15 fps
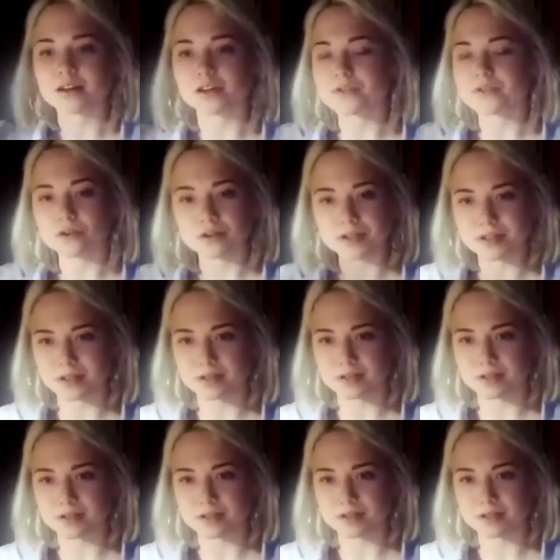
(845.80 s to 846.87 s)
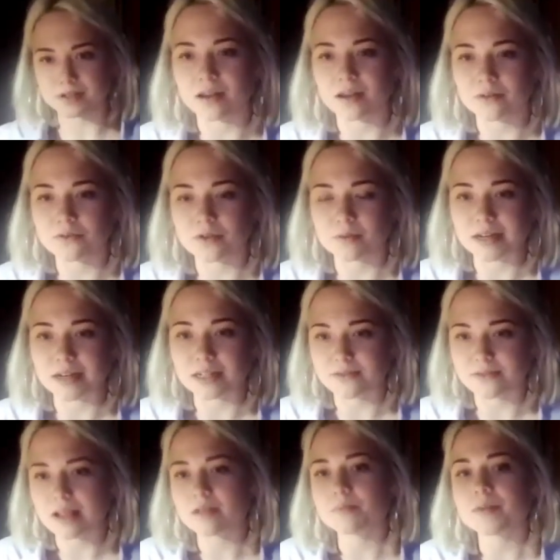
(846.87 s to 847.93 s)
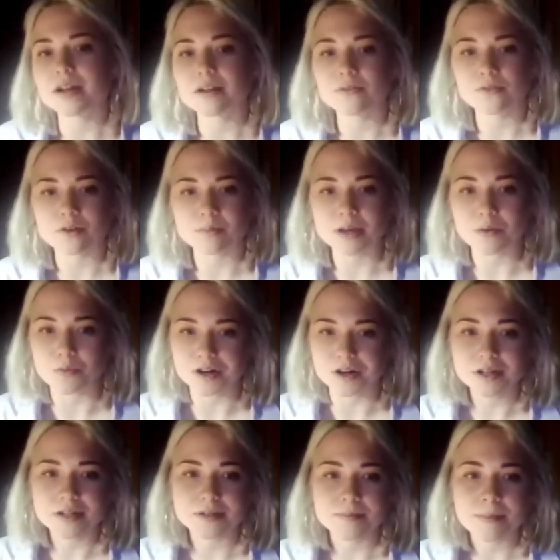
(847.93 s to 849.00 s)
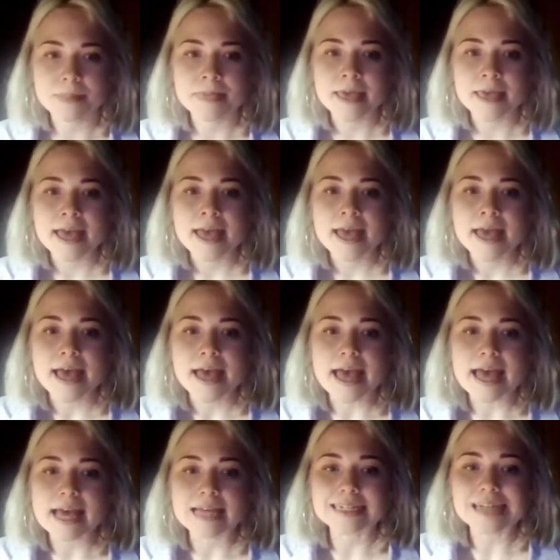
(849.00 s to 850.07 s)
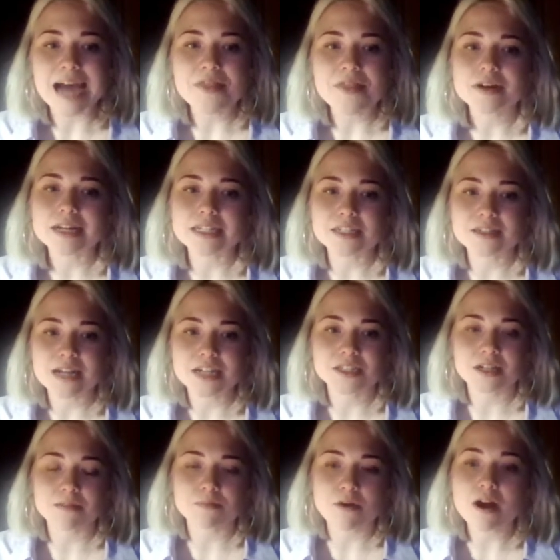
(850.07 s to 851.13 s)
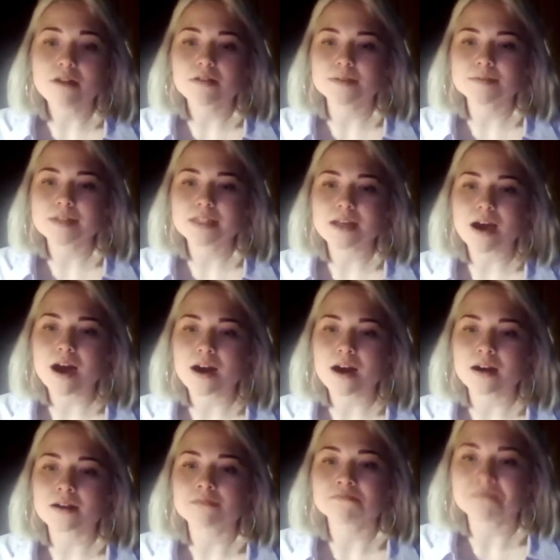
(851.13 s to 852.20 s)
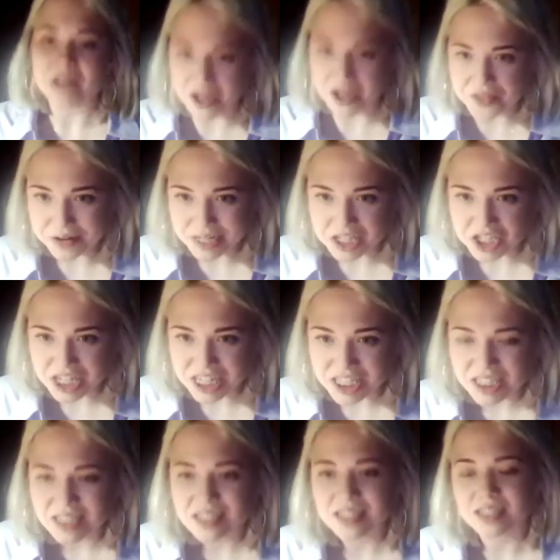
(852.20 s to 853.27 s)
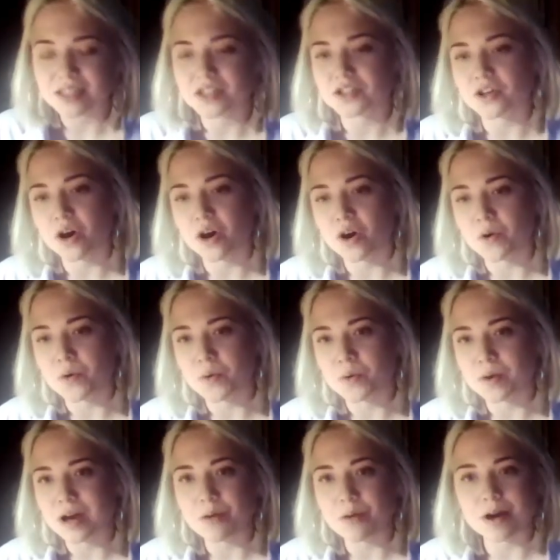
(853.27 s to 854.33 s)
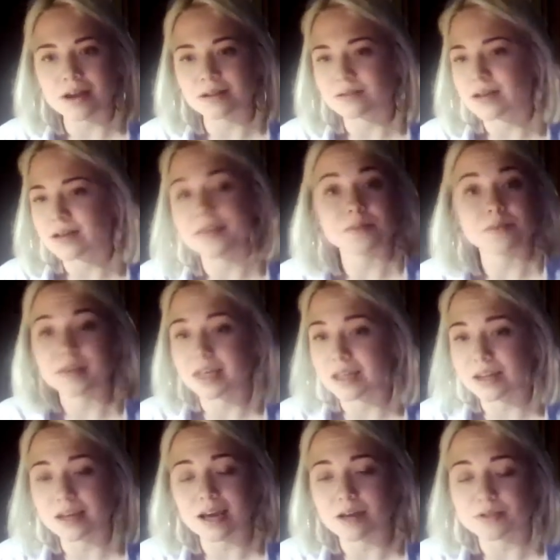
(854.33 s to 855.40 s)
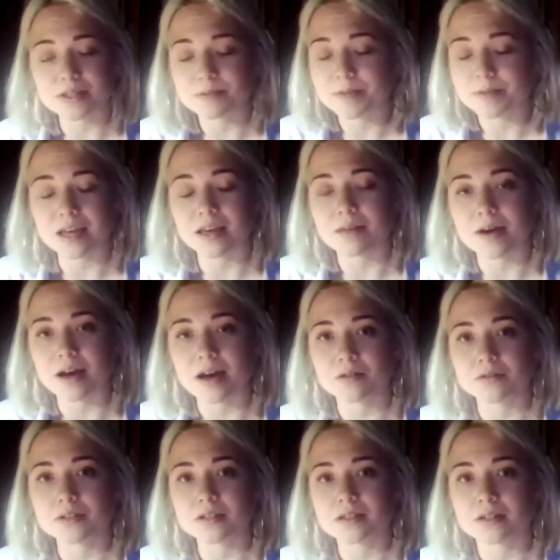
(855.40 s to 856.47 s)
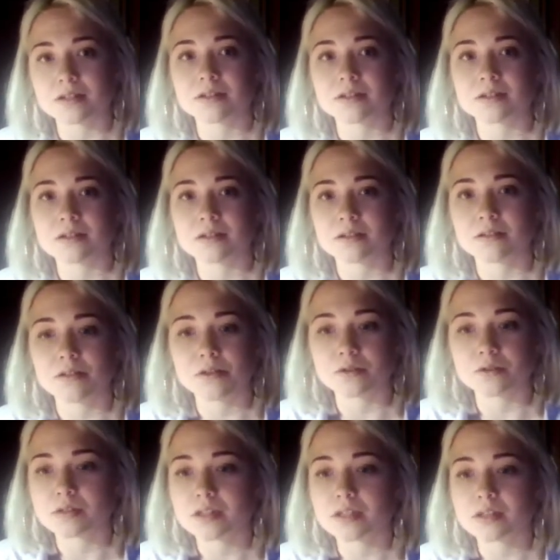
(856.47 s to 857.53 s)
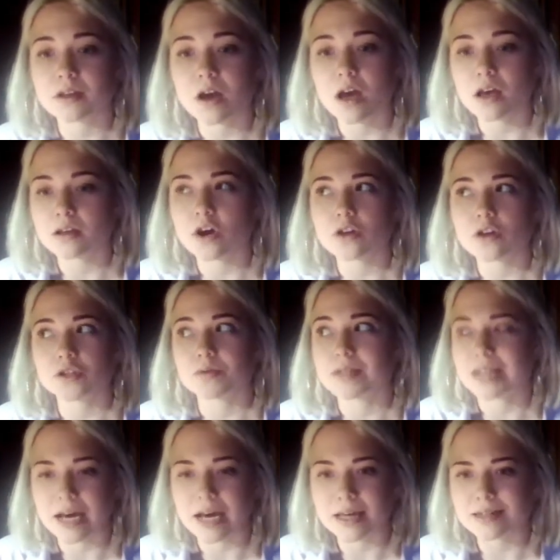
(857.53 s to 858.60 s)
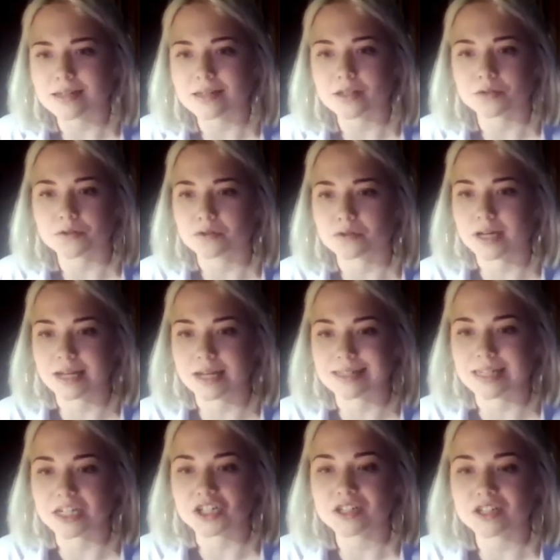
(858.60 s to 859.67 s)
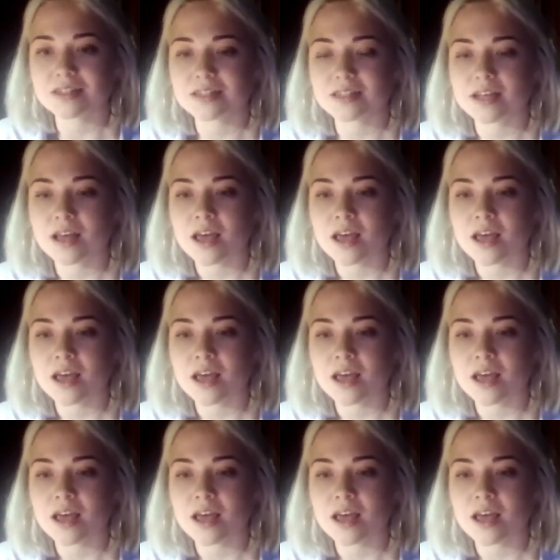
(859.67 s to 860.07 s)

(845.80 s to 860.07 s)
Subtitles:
of sources for my development, for my work. And other international programs are other exchanges. So when at the beginning I was speaking about those societies, those organizations,